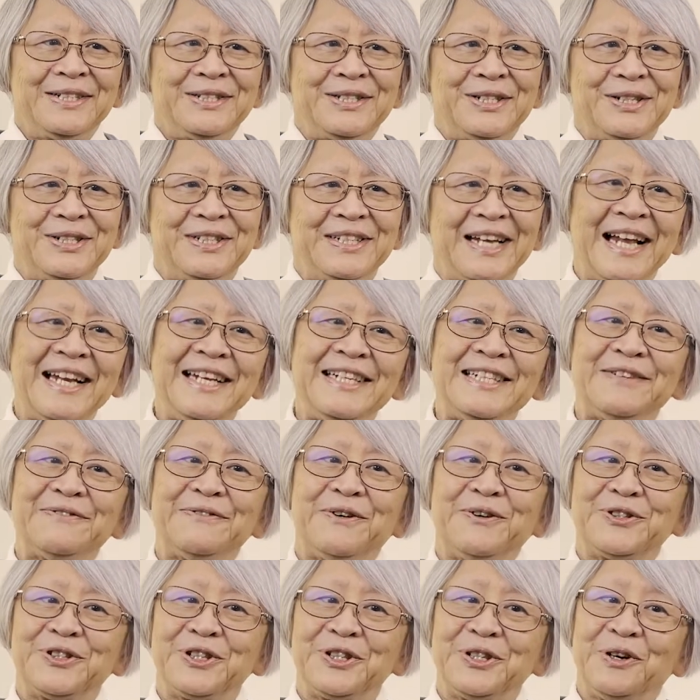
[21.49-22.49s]
to Daily
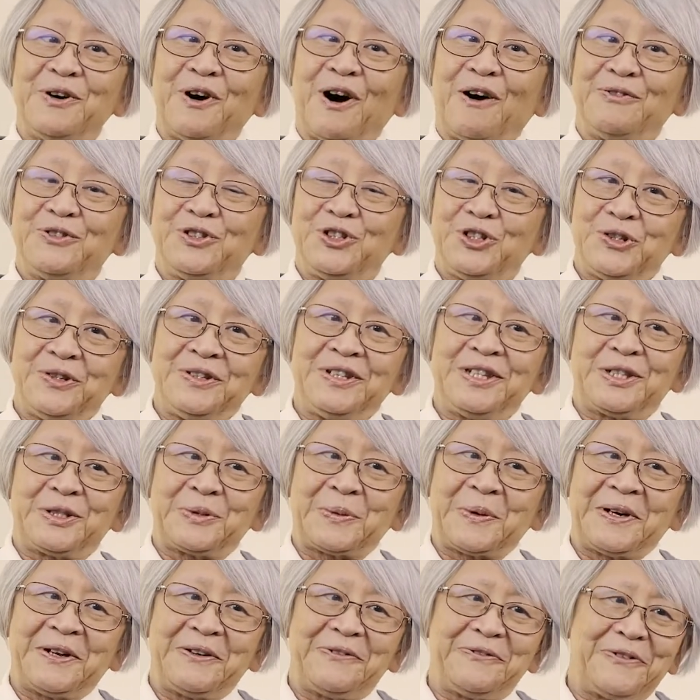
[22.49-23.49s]
Devotional of June the
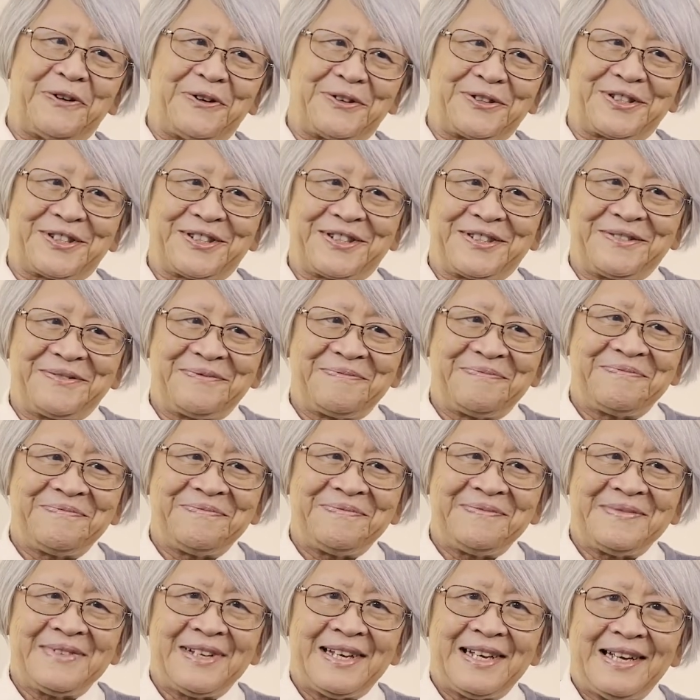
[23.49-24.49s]
21st.
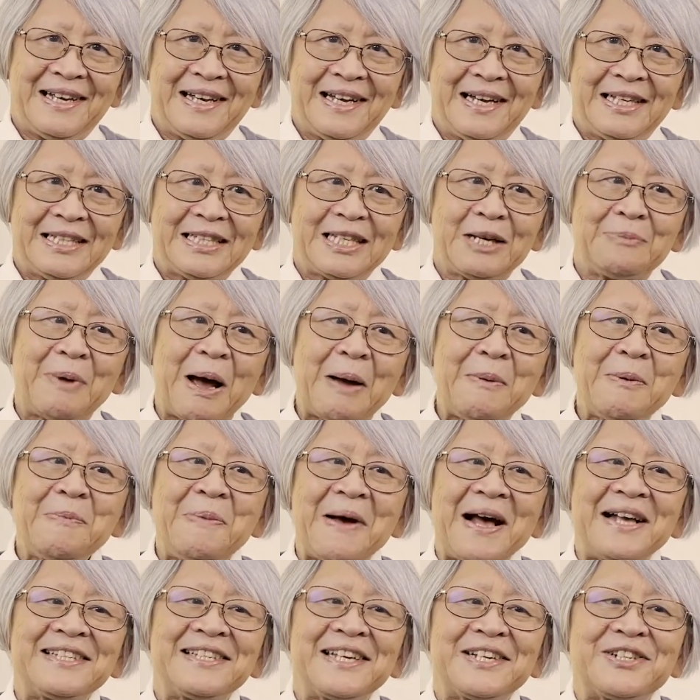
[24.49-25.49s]
The Bible
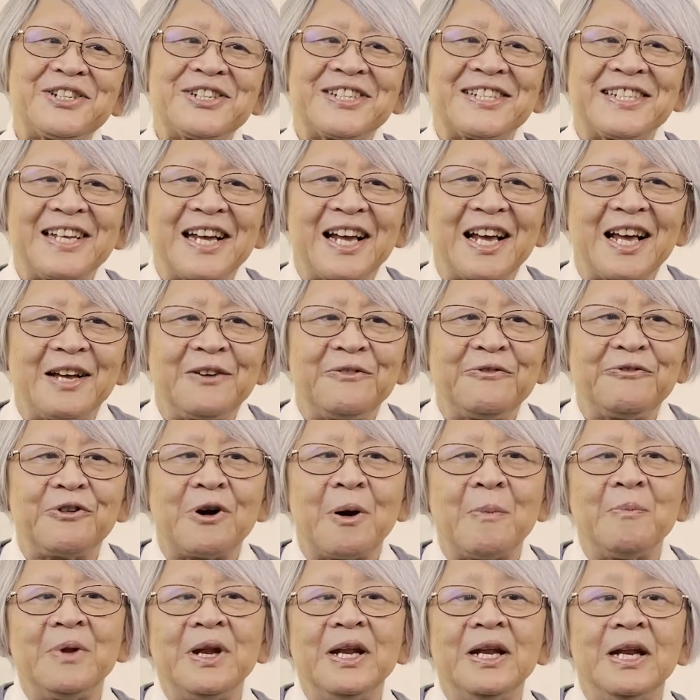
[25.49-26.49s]
passage is taken
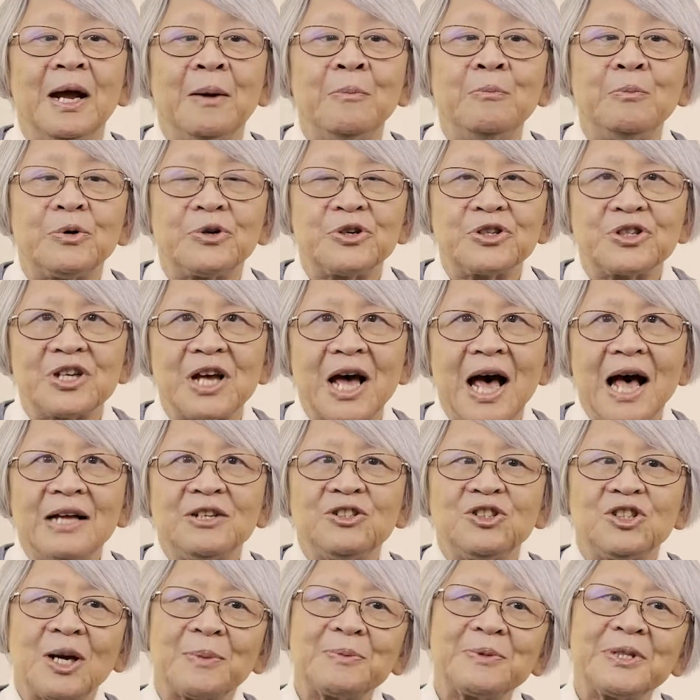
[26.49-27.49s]
from Numbers
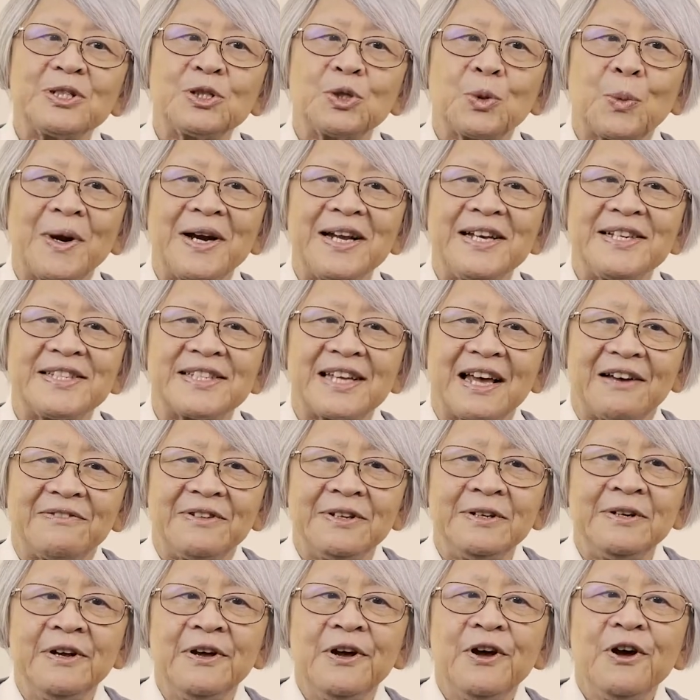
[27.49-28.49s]
chapter
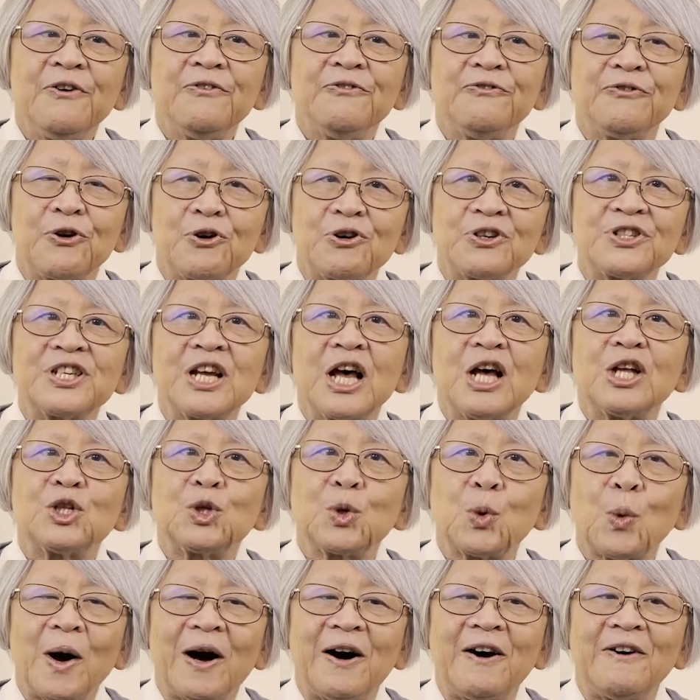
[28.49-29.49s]
27, verse
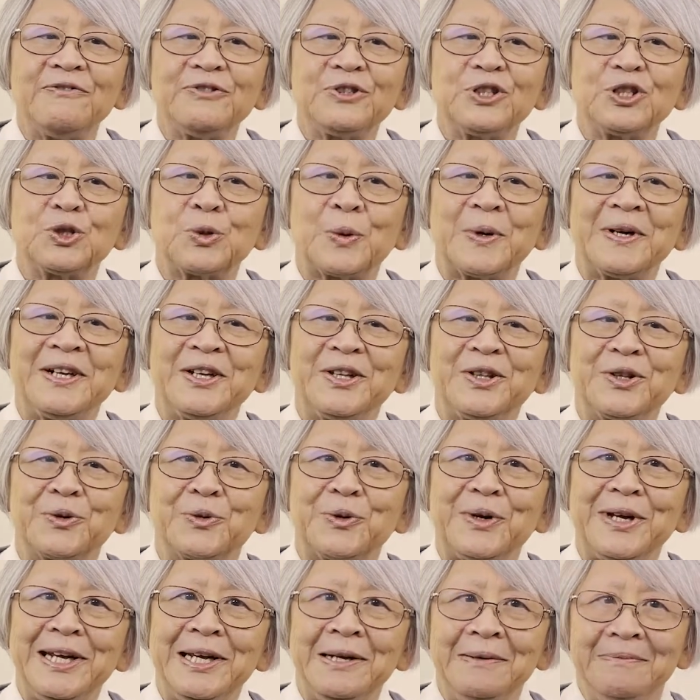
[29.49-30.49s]
12 to
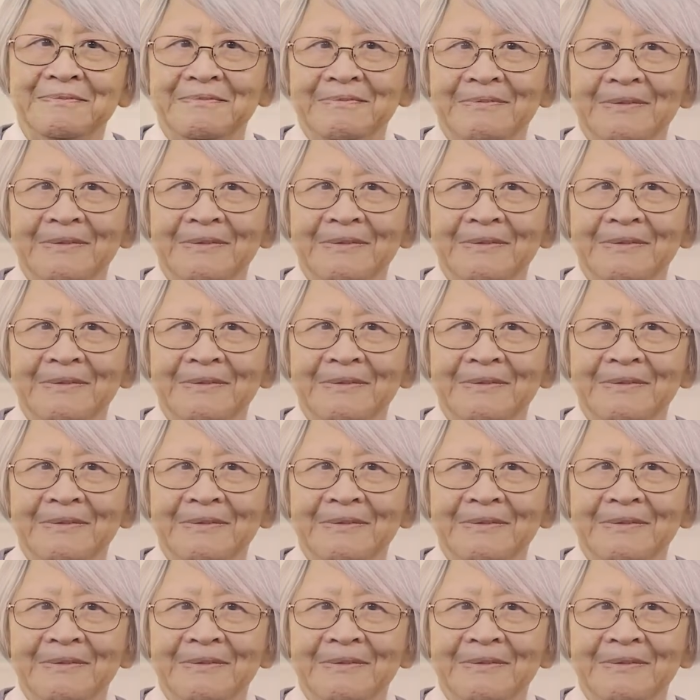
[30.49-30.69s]
23,